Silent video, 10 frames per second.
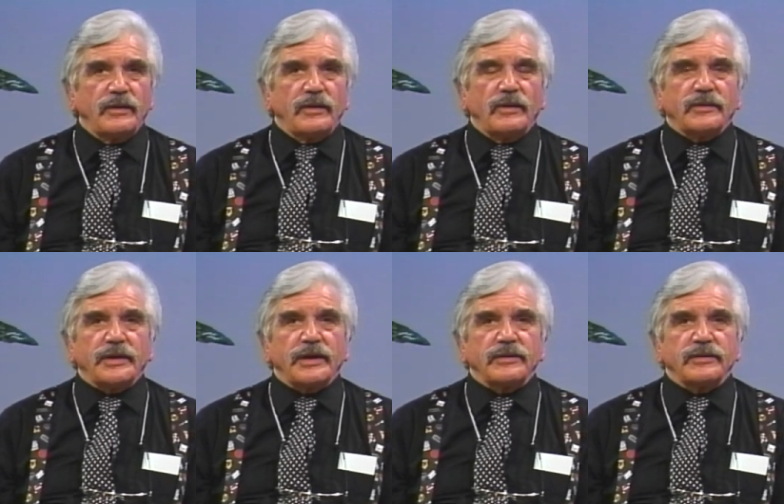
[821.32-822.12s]

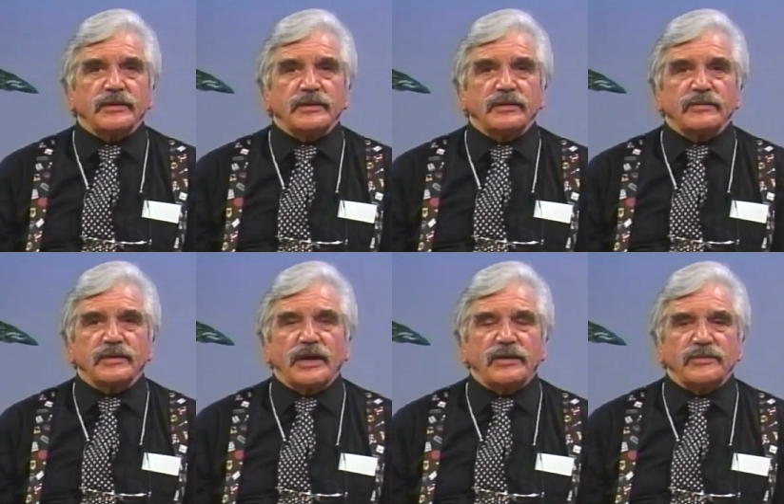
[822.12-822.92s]
Okay, the
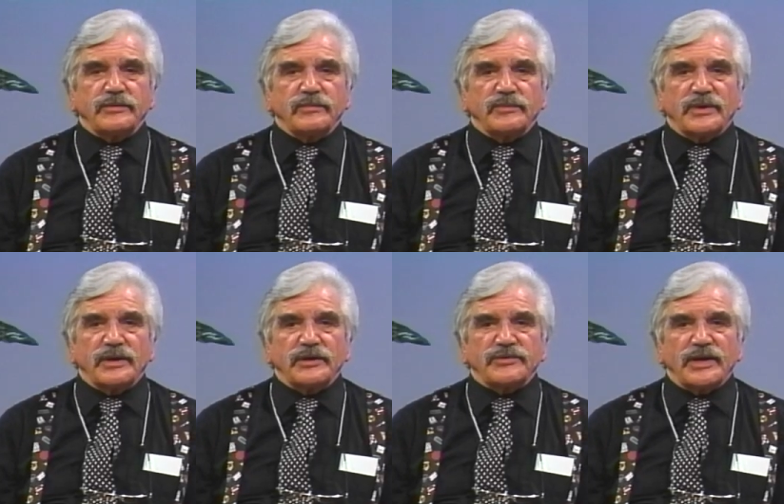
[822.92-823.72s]
guy went to a bar
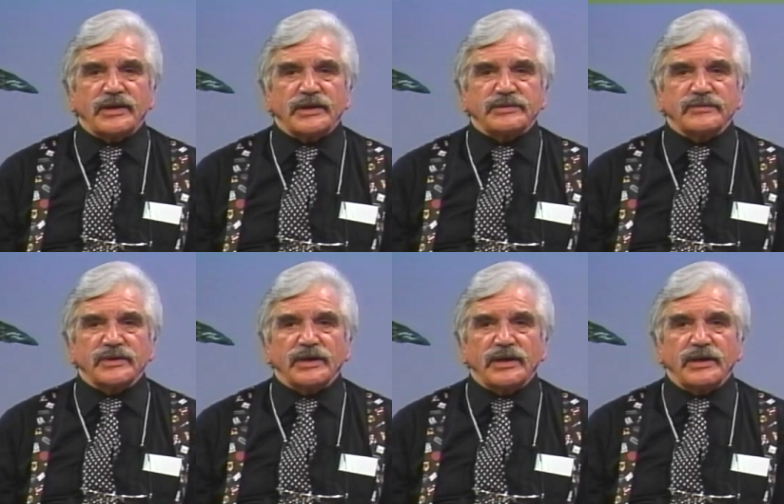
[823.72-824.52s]
and he sat next to a
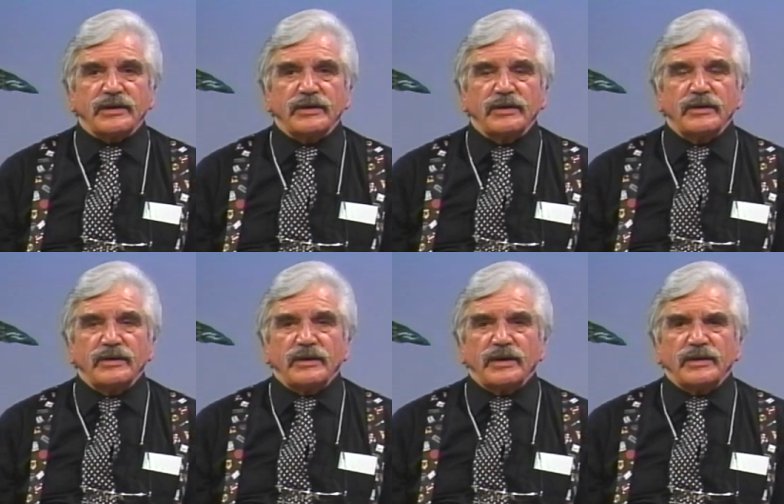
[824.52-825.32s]
guy,
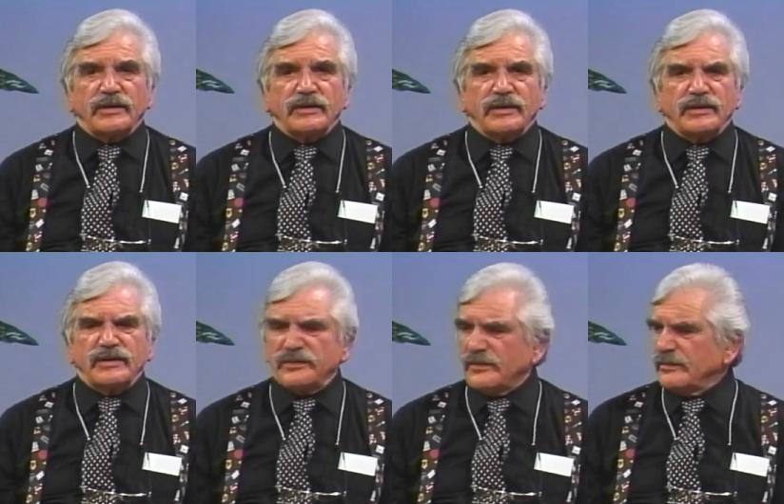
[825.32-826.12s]
and
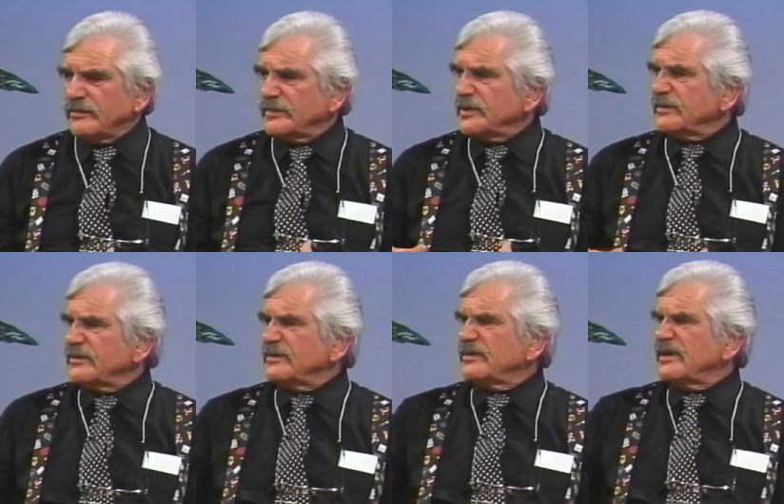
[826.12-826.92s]
turned to him and he says,
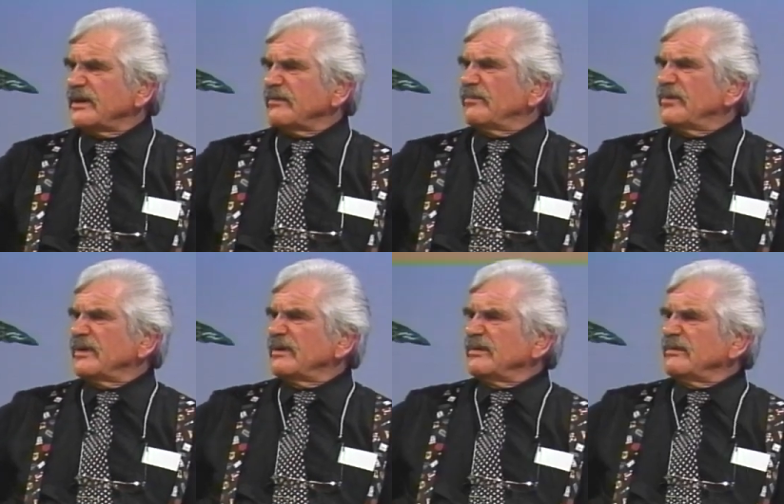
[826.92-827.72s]
"Say,
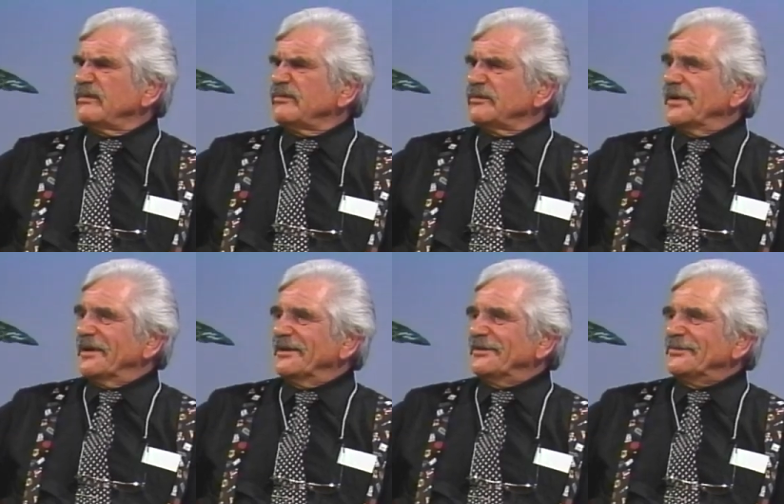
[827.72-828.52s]
boy,
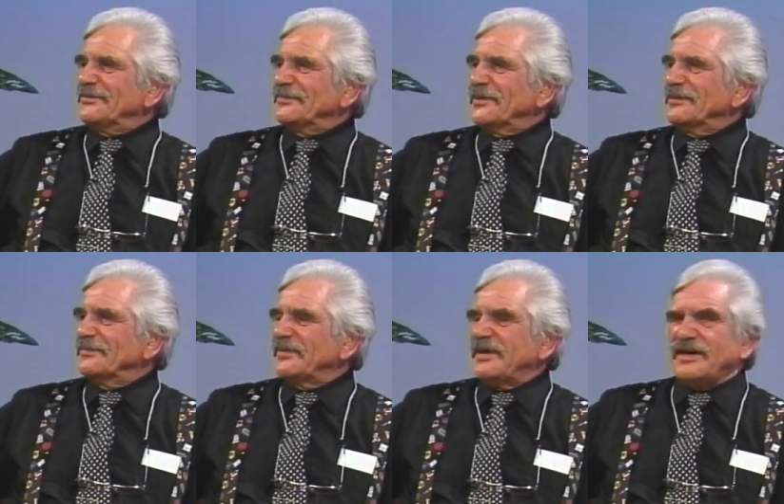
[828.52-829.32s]
you smell
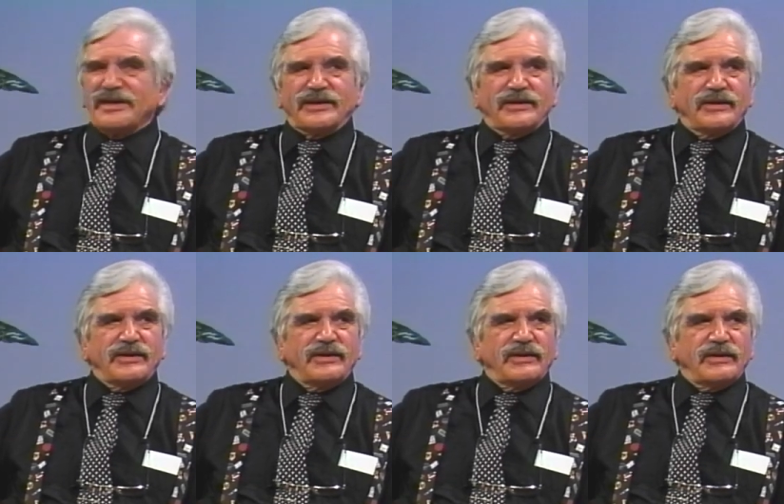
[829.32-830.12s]
bad." He
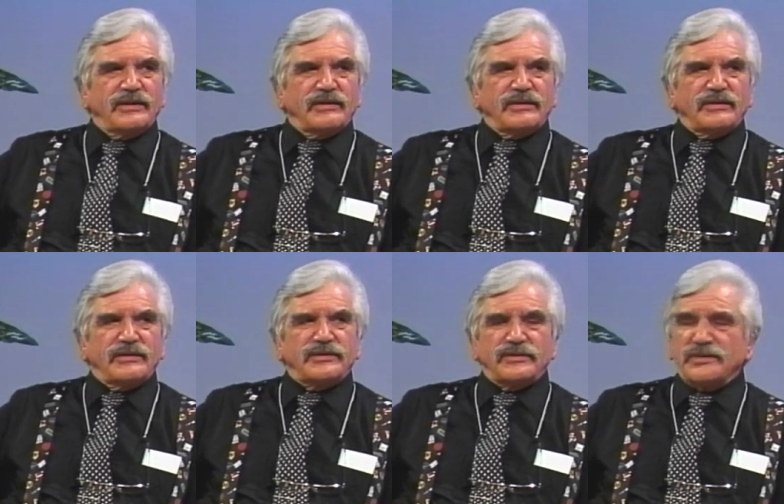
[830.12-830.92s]

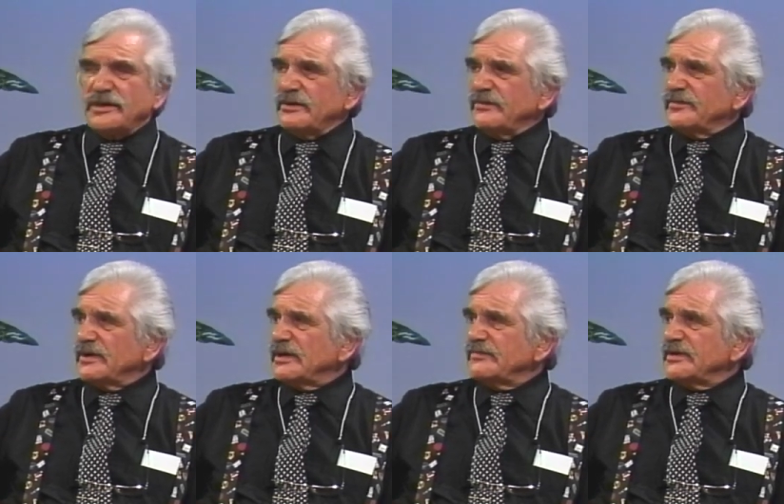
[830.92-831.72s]
says, "What do you do for a
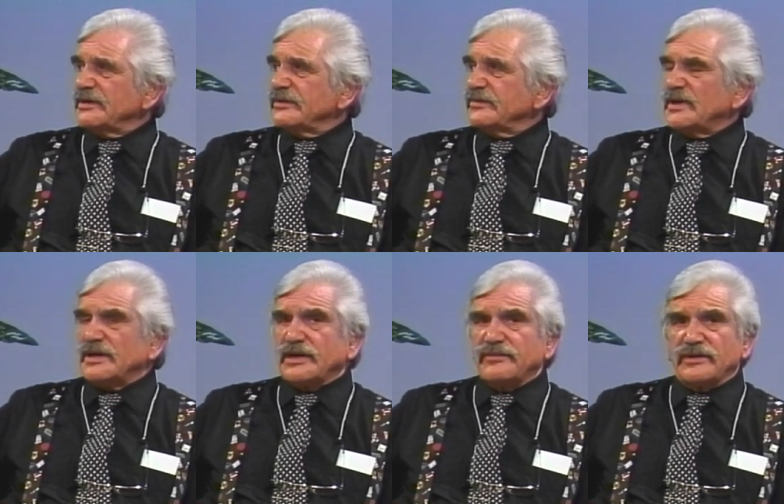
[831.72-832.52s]
living?" He said, "Well, I
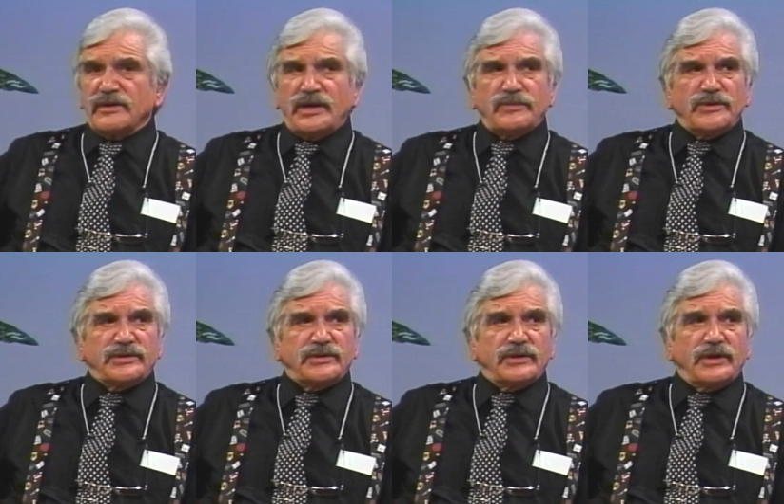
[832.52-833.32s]
give enemas
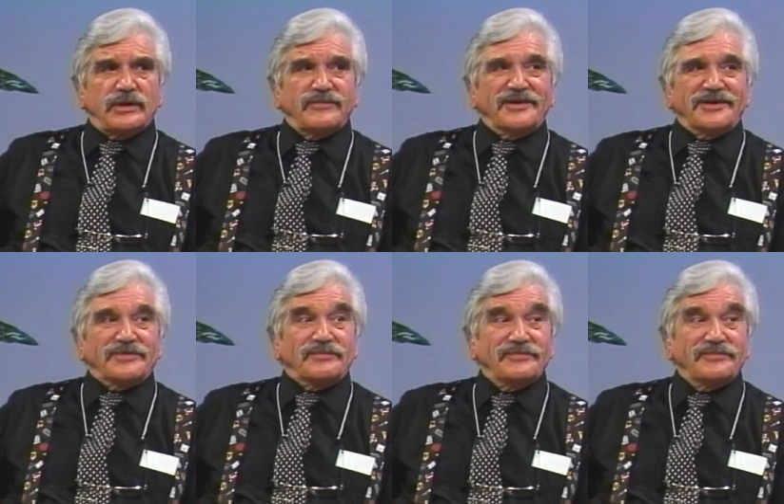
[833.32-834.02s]
to elephants."